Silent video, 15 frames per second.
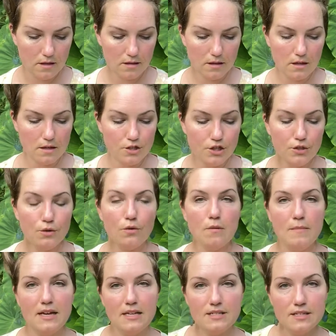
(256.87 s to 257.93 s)
that are too
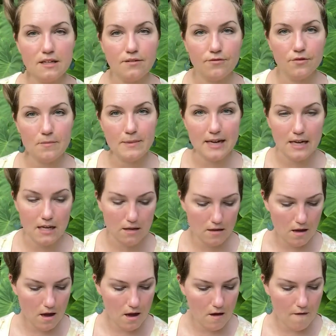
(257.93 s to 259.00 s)
amazing for me,
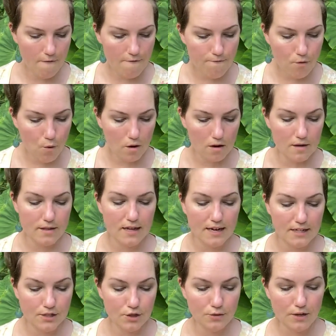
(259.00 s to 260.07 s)
four that
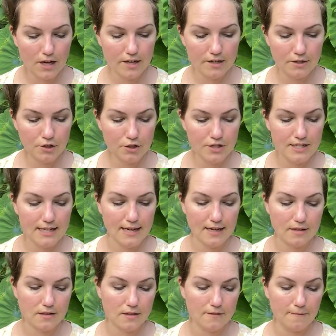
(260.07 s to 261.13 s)
I do not
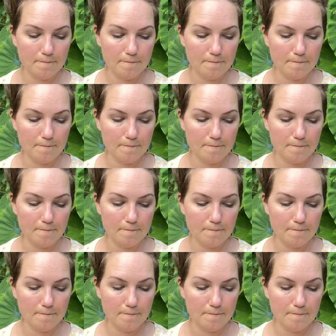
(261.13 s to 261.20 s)
understand.